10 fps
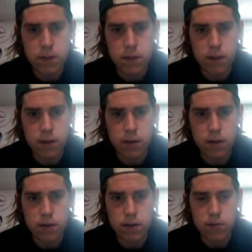
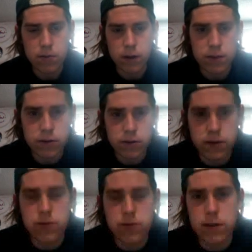the SWAT is
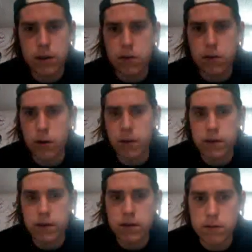using the
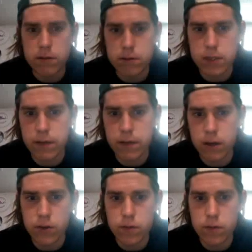Remington
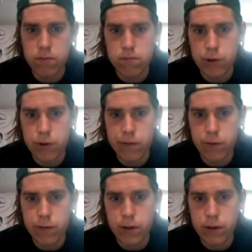700 rifle,